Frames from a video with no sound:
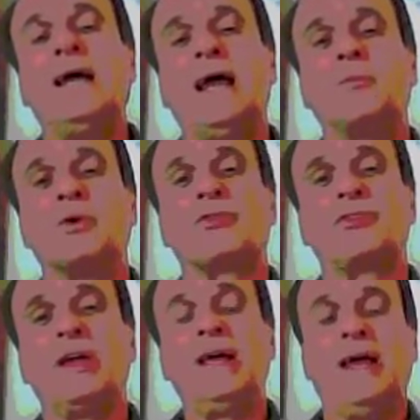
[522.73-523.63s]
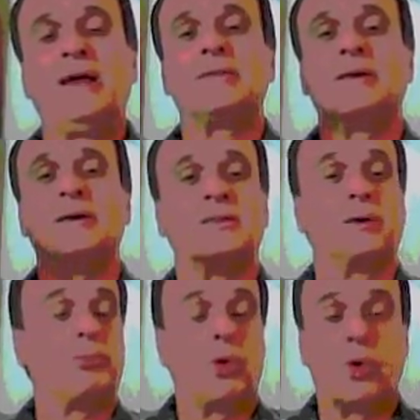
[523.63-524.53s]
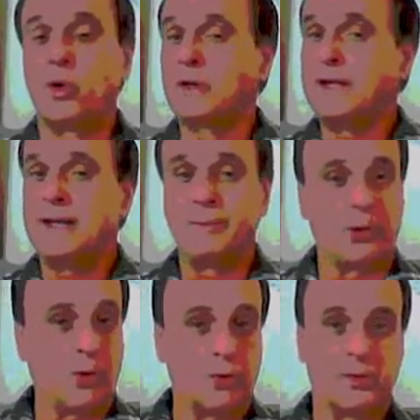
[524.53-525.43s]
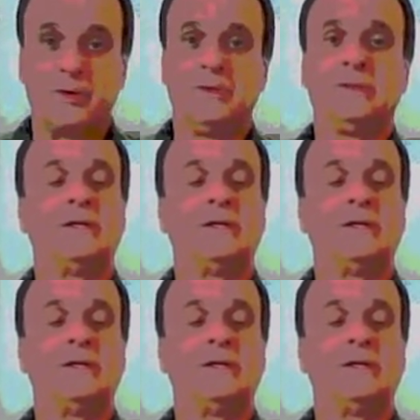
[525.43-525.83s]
And we're seeing the poor getting poorer,